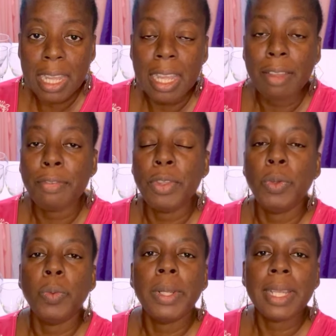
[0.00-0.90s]
If
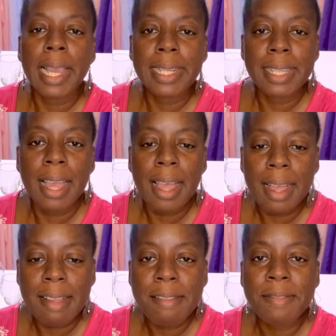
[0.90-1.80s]
you would like to
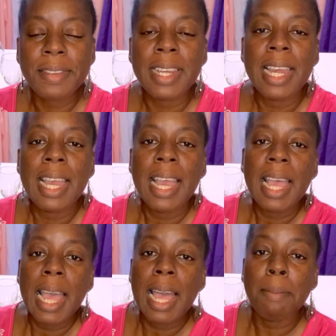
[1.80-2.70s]
have
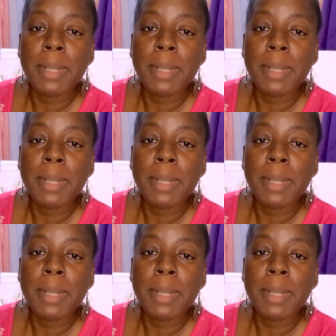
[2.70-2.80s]
a